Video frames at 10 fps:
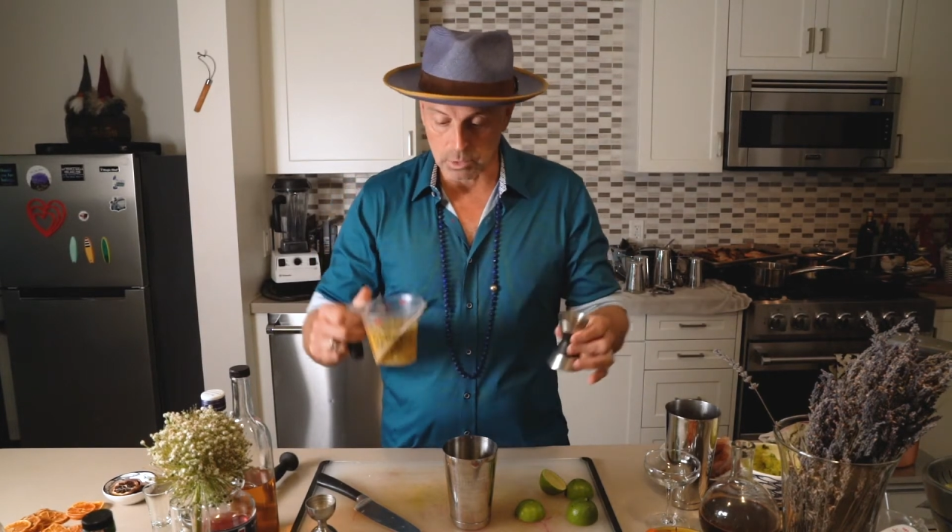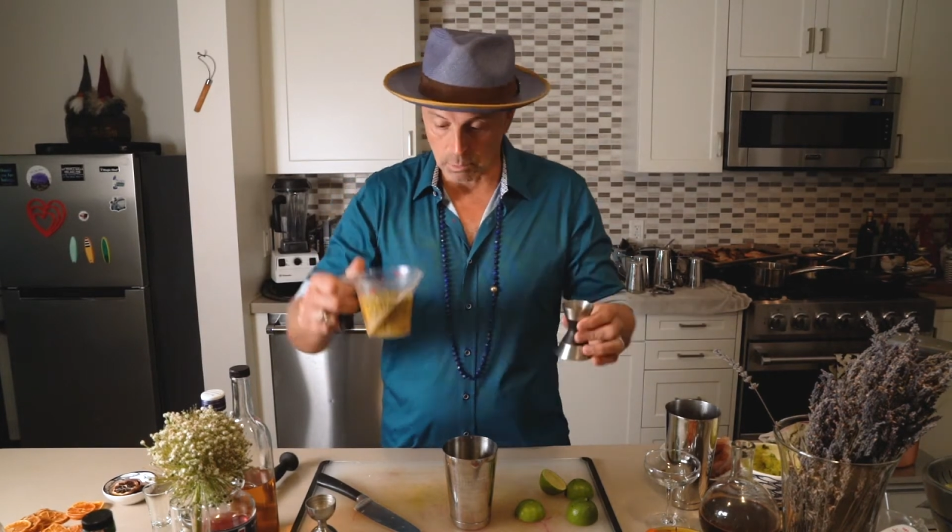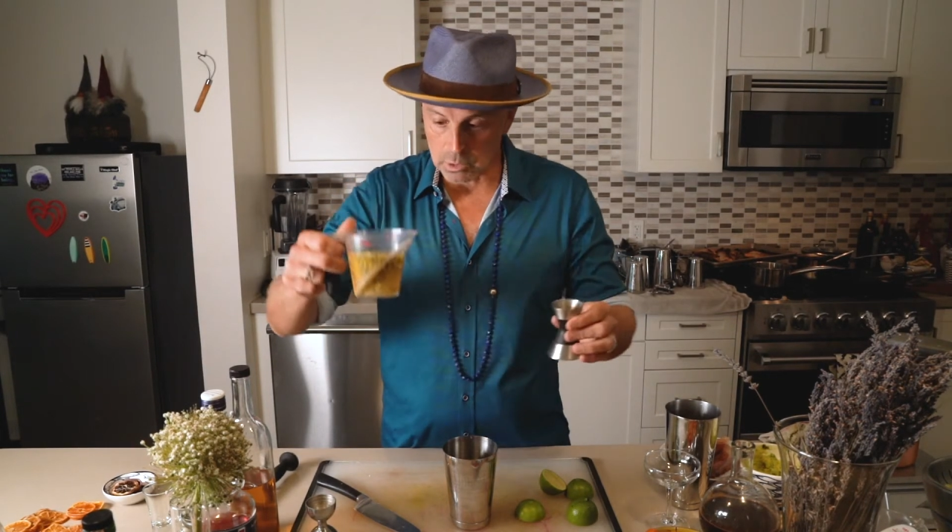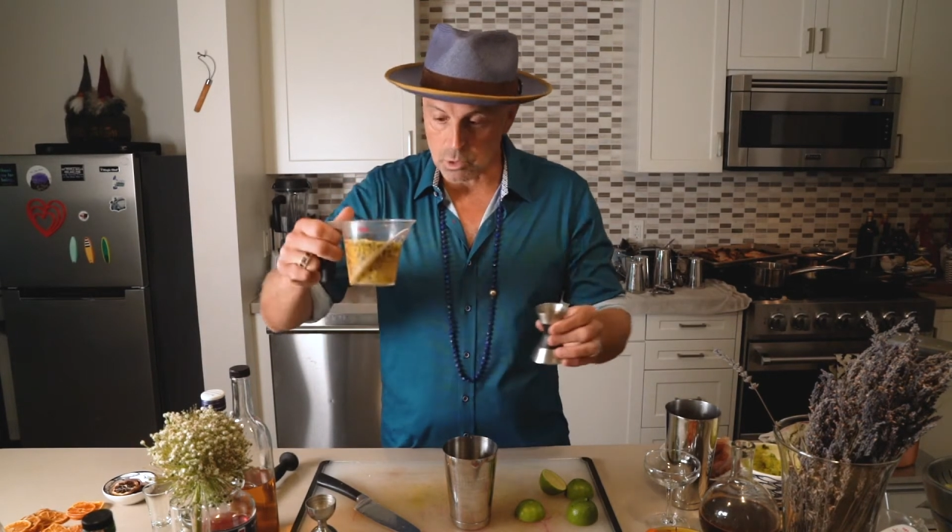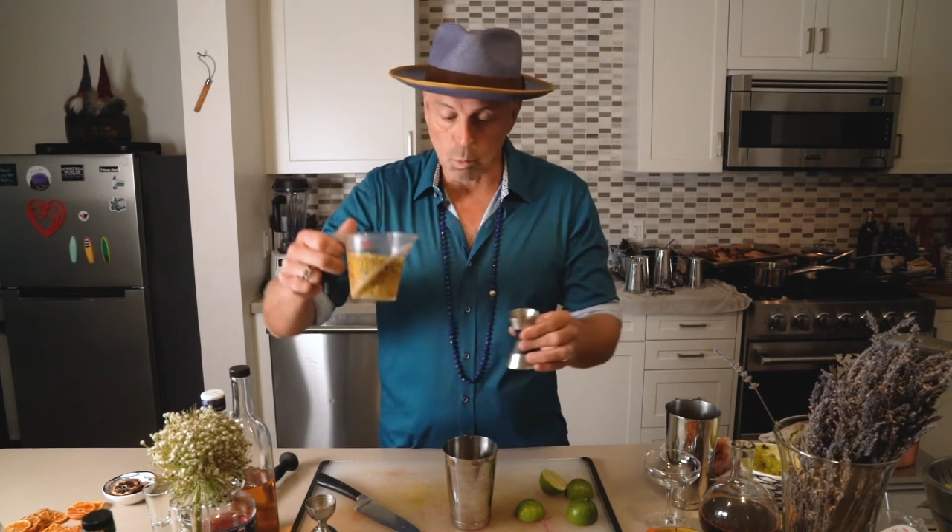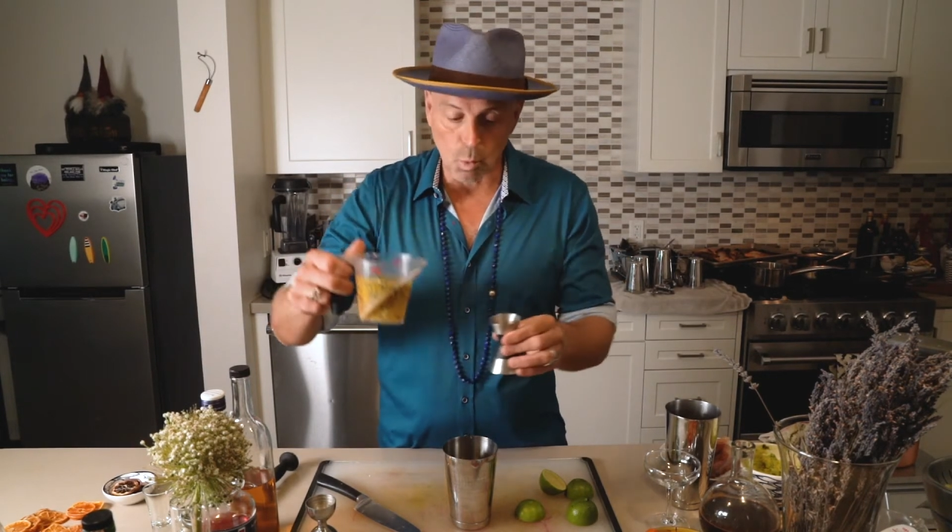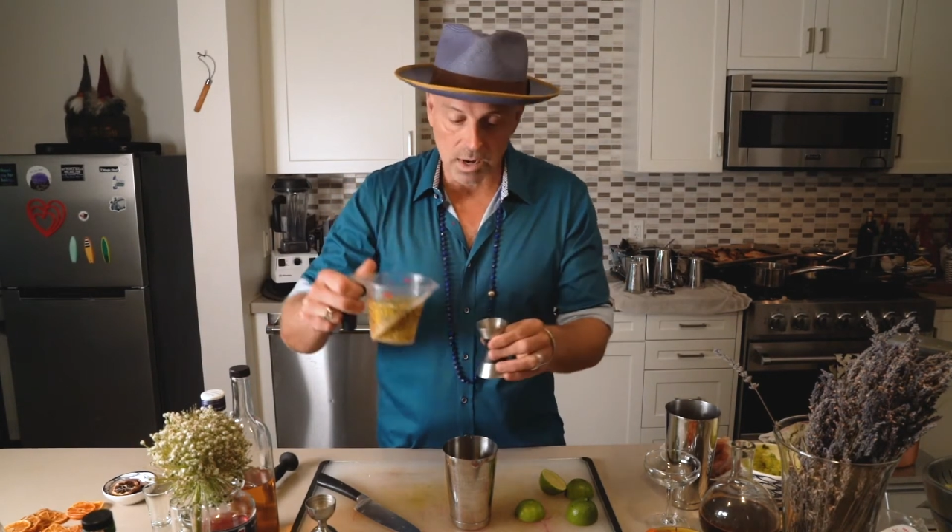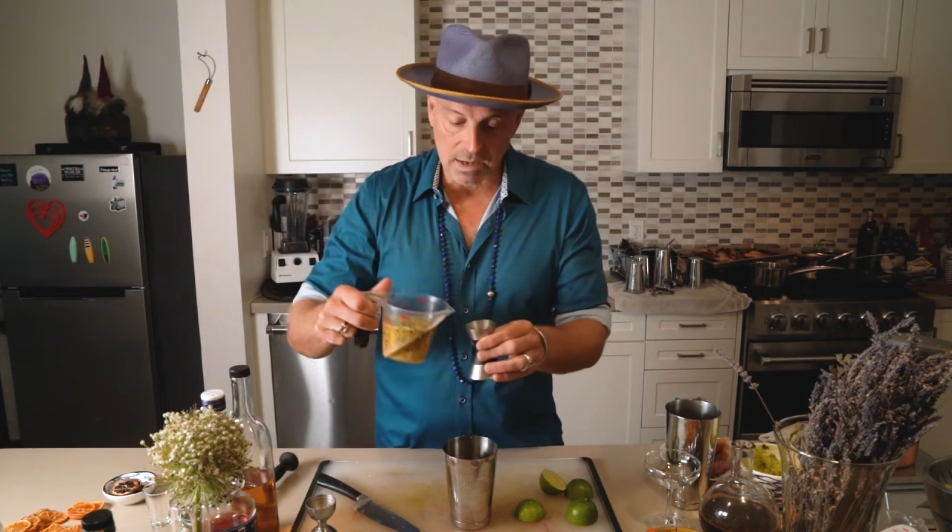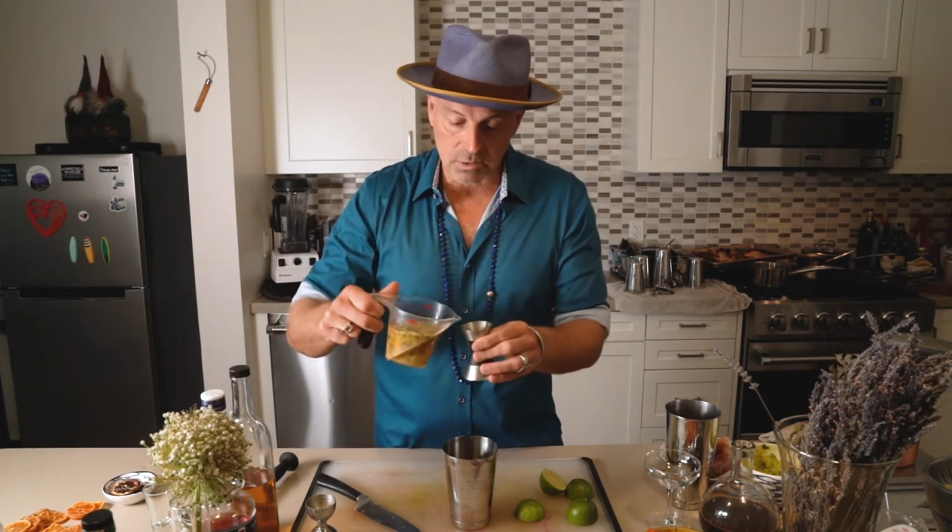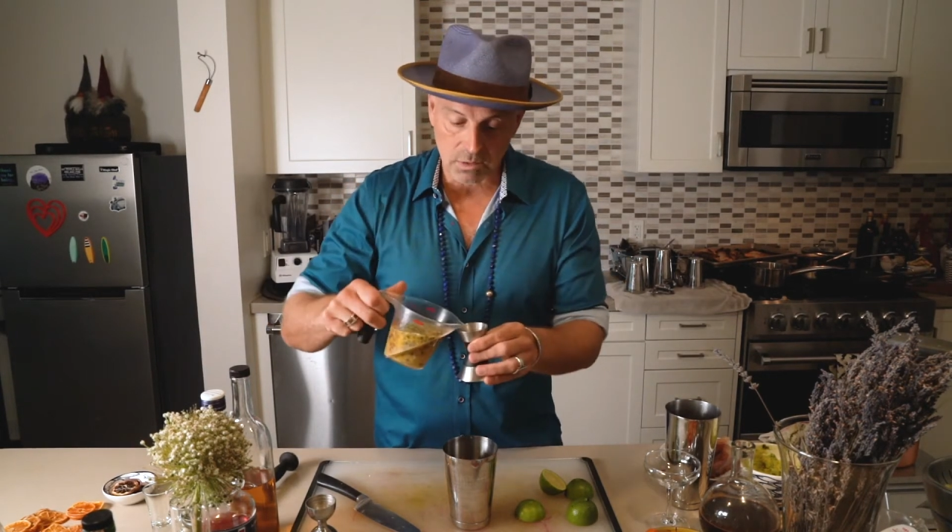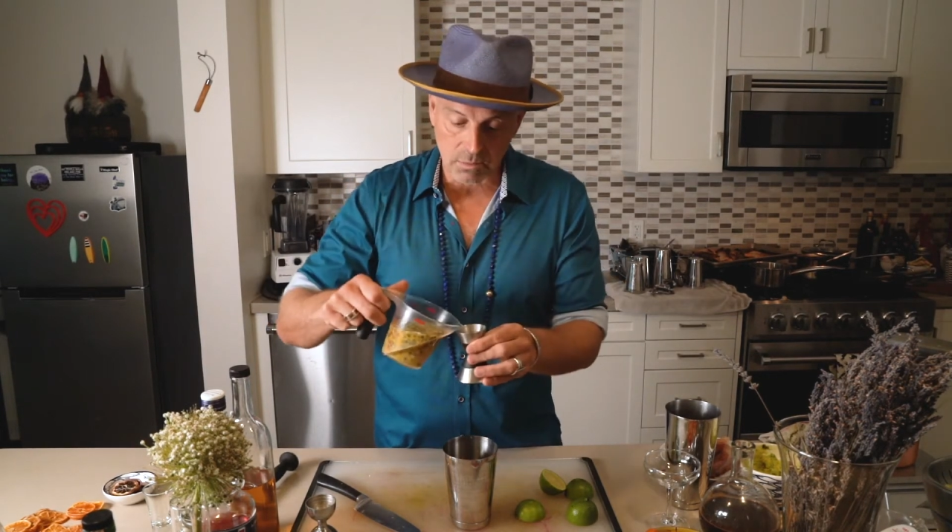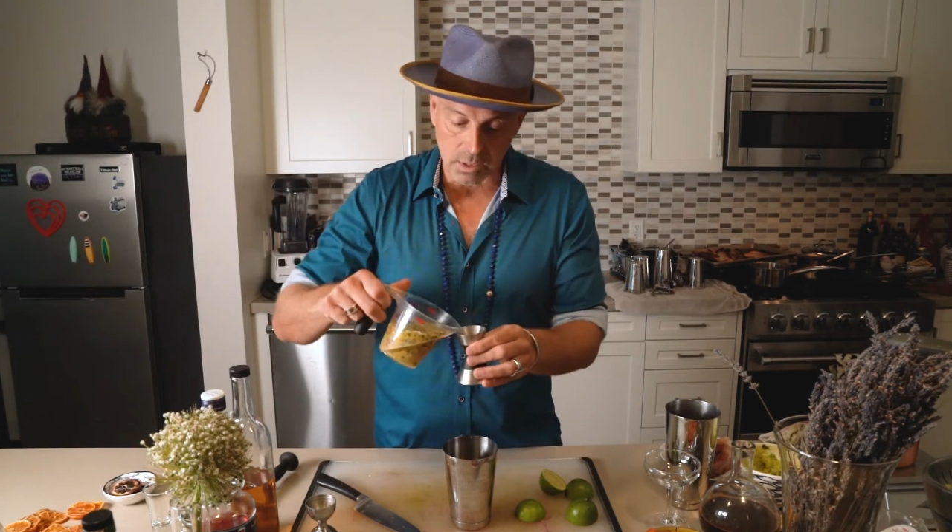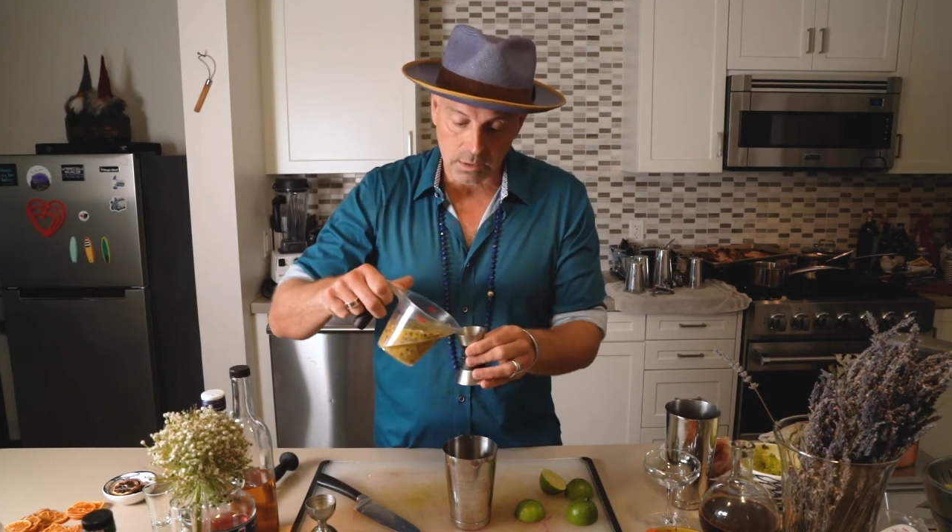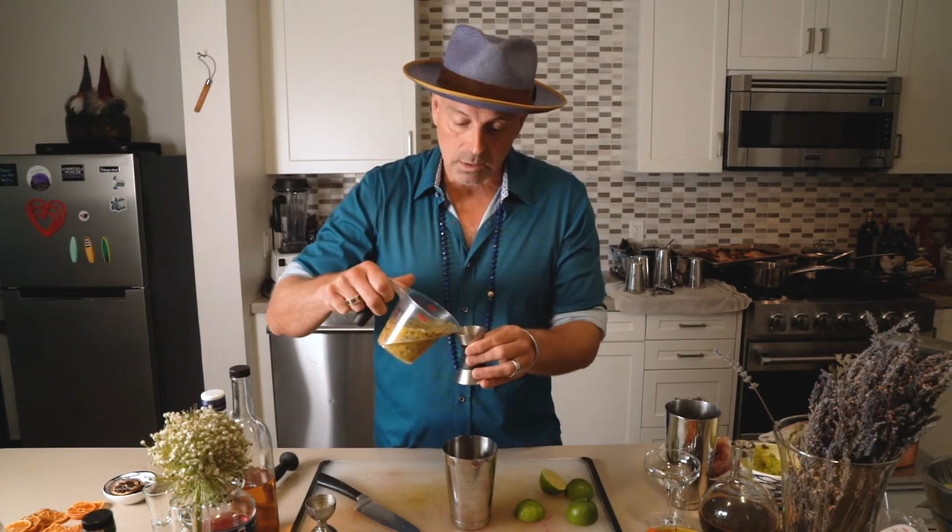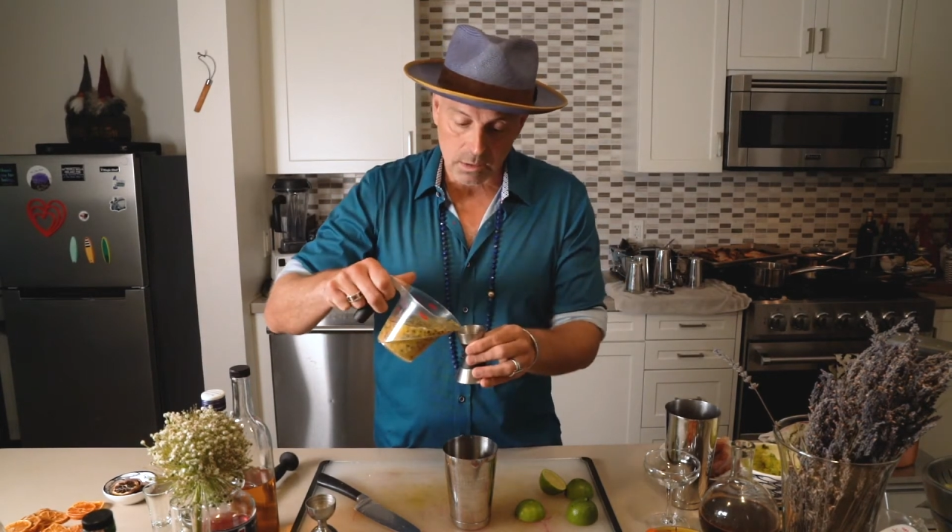So we're gonna do 1 ounce of
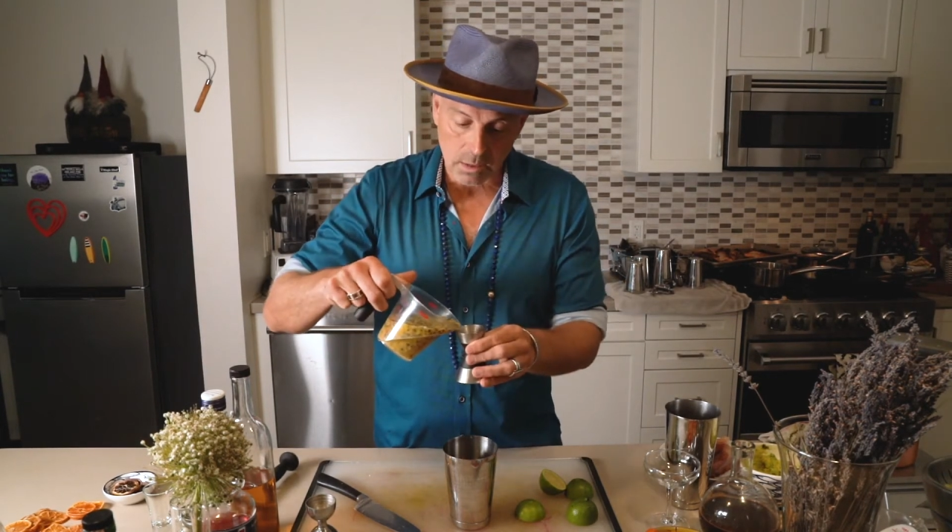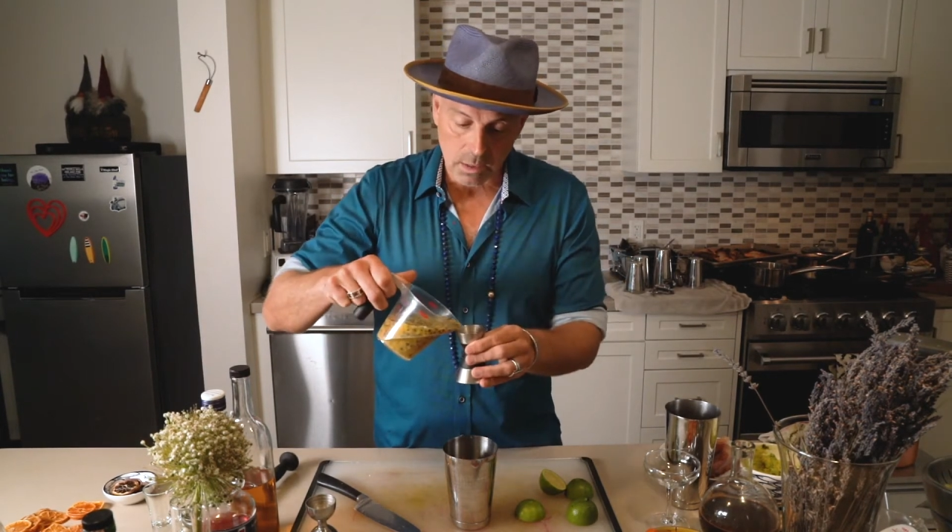this.